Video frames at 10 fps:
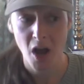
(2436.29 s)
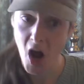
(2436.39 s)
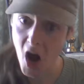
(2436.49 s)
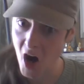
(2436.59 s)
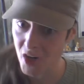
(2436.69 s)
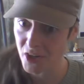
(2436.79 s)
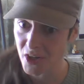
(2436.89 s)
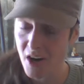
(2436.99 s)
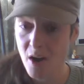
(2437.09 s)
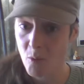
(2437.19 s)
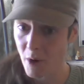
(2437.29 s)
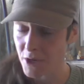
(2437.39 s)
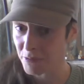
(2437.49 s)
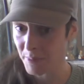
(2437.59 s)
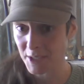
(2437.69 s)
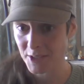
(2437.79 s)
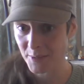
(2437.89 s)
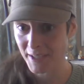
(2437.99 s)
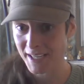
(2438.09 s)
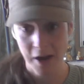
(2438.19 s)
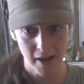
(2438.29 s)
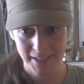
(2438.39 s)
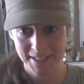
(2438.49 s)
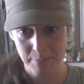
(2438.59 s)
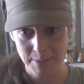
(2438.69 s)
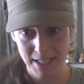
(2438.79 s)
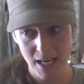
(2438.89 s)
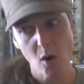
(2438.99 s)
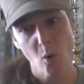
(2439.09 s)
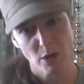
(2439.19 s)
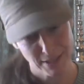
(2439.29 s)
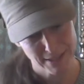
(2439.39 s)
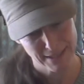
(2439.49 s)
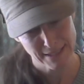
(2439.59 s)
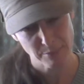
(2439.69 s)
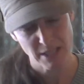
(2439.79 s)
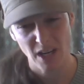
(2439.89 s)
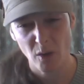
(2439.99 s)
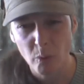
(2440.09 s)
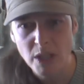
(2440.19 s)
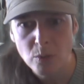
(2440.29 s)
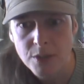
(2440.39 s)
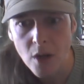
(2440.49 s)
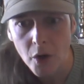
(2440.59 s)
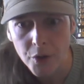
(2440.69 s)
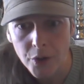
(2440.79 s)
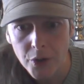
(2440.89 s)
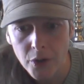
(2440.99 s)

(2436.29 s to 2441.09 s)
harder what you've been doing, not accepting it, or just accepting it? Which one's harder?